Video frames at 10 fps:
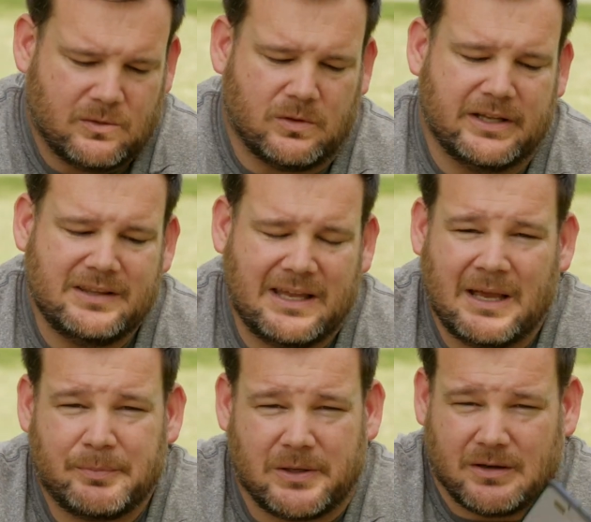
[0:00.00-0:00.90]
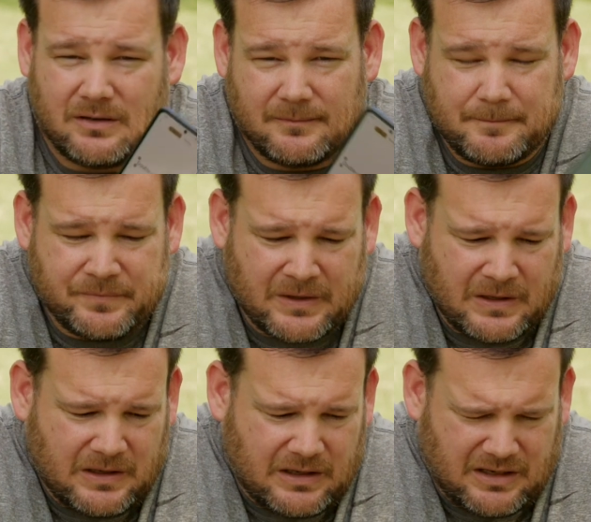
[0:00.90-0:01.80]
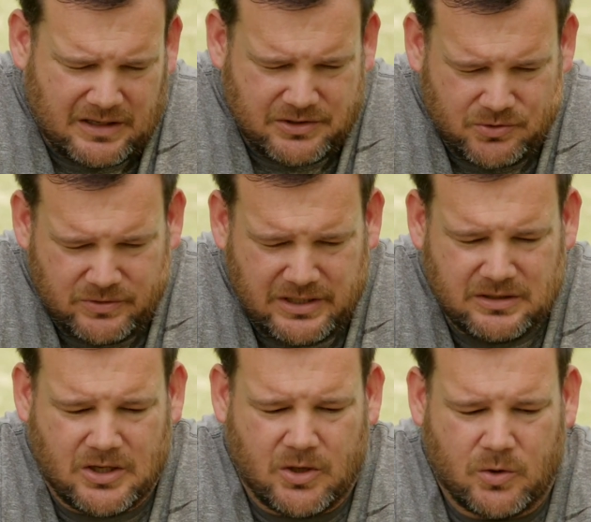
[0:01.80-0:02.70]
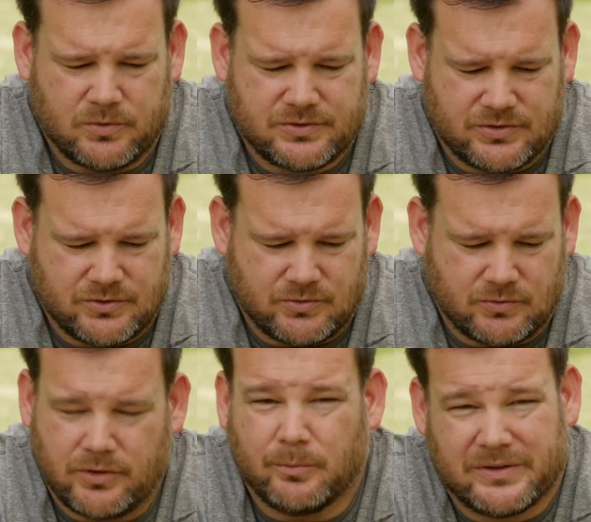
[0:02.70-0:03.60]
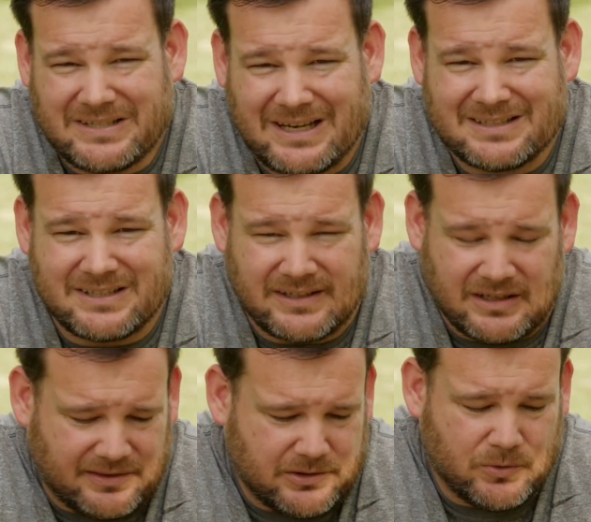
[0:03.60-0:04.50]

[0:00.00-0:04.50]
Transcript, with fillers: Well, in the app here, uh, you can go to, you can put text on anything.